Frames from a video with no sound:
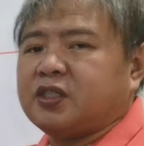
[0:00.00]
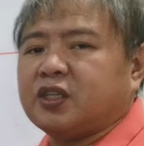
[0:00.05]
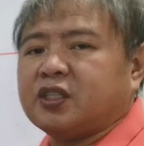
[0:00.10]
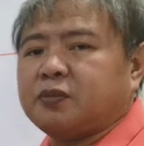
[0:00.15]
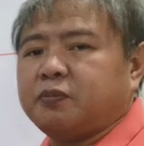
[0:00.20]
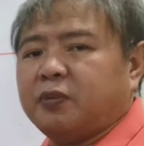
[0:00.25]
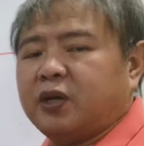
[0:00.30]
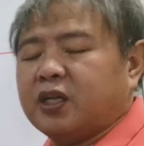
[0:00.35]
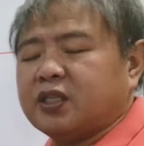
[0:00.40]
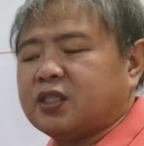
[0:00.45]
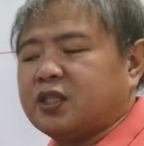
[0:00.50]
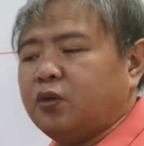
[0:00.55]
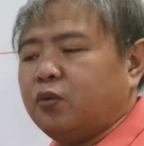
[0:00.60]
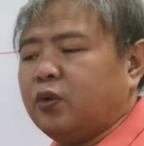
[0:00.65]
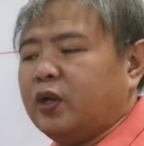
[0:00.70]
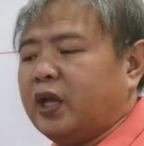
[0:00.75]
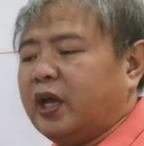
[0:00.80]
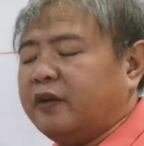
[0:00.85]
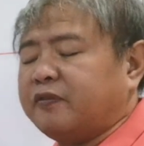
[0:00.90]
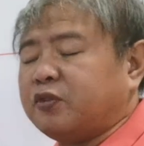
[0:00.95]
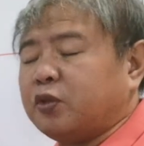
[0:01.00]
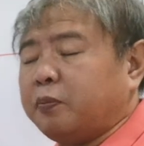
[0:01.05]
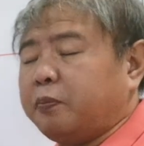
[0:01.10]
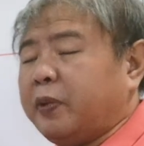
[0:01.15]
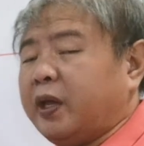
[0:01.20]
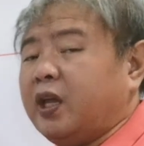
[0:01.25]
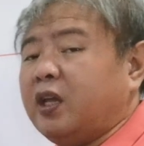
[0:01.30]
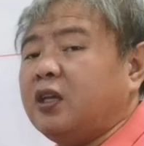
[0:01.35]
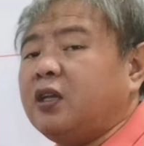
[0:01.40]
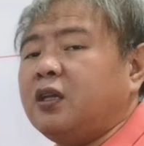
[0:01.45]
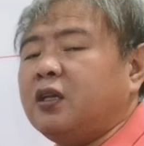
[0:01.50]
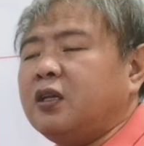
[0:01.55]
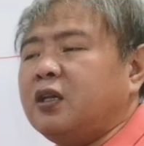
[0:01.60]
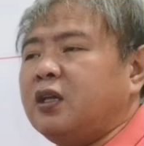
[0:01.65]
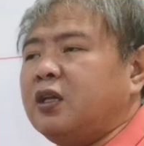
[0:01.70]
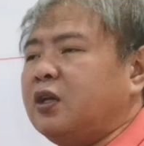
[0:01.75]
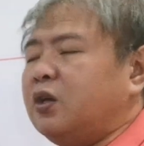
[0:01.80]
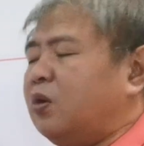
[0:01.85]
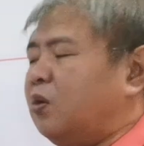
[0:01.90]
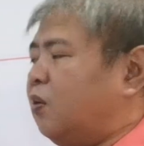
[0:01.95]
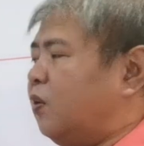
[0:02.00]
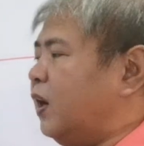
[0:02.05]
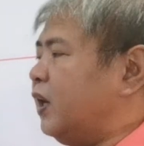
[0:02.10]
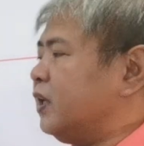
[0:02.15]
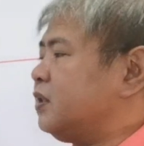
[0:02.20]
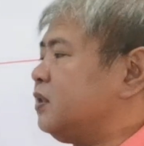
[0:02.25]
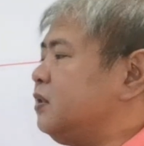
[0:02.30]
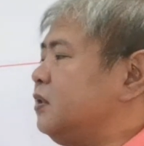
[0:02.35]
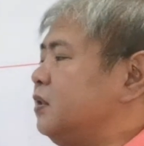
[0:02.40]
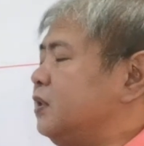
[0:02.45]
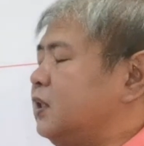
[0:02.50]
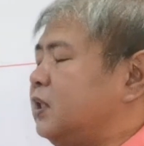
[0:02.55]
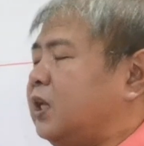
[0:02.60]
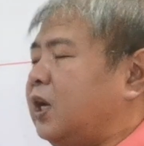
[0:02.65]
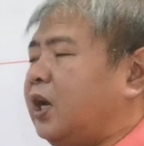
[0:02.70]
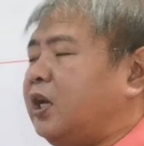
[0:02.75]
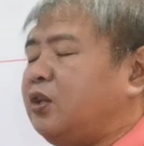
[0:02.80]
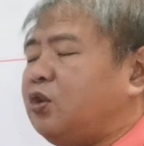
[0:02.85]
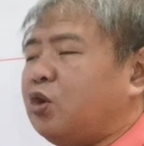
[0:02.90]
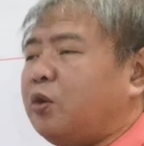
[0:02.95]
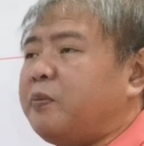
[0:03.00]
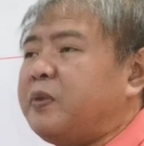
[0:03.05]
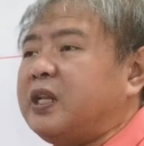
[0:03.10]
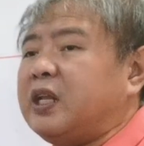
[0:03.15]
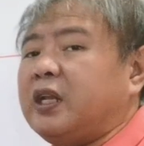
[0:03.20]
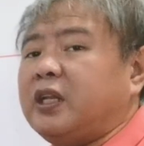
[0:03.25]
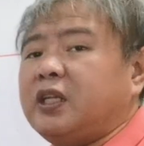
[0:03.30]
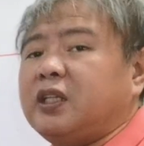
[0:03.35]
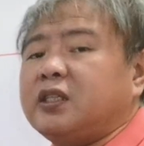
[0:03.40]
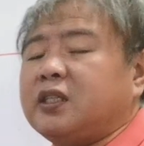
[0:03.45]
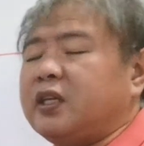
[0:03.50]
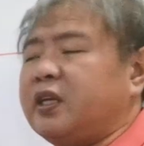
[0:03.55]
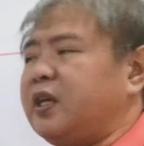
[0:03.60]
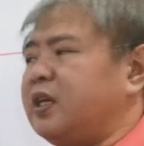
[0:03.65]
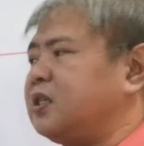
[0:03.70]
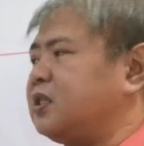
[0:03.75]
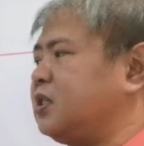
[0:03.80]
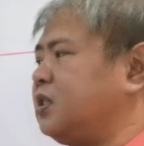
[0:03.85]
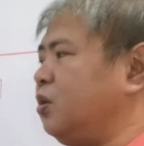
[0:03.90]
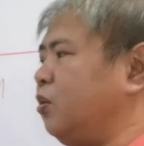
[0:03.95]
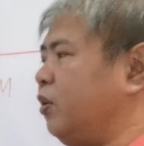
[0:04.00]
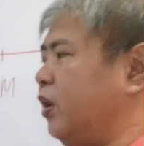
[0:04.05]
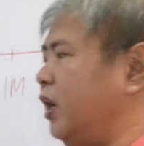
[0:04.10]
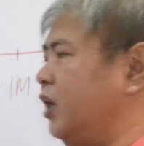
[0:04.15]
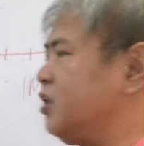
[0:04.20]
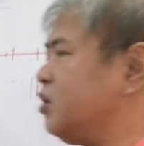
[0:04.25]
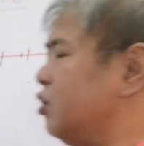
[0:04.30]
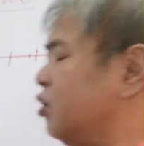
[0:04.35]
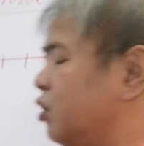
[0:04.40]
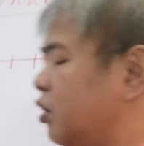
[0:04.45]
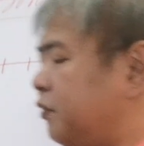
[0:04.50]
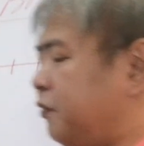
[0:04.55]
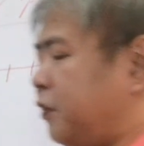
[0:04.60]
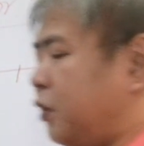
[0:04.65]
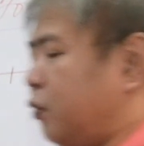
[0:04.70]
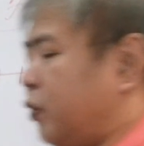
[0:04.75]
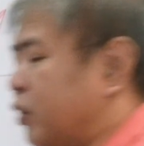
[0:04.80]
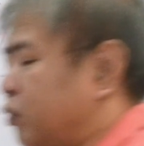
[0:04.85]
6 months, he will have to pay what? The nominal interest. Okay, so therefore